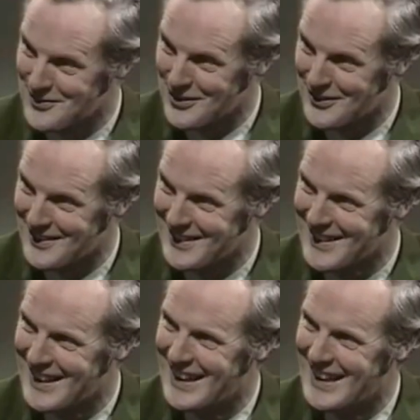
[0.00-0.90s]
I'm good
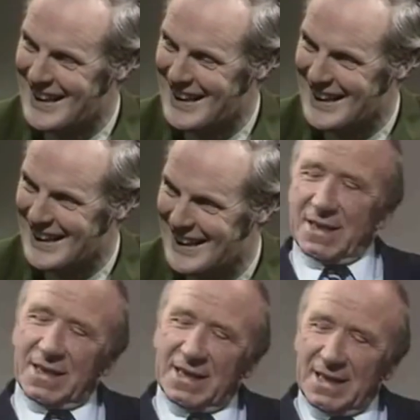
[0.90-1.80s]
smiles. But
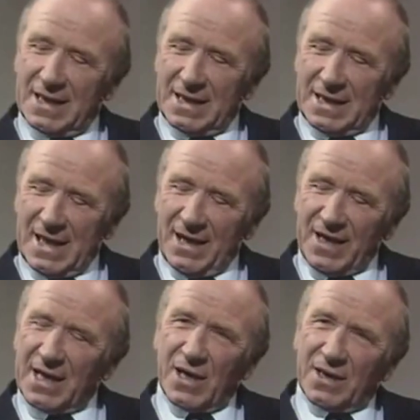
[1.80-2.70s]
I
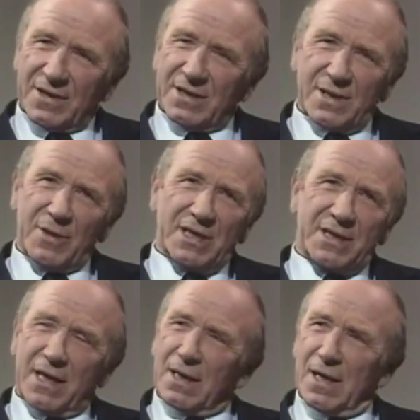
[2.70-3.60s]
think to some
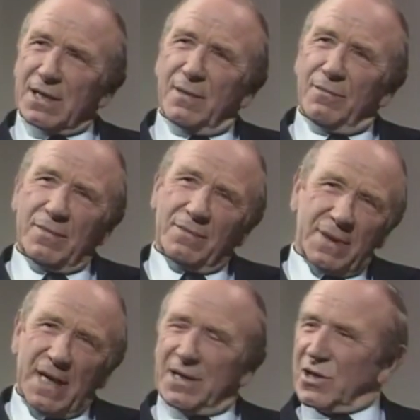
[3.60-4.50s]
extent, unless a
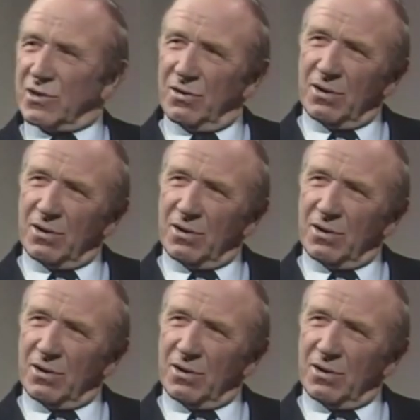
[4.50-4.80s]
lad has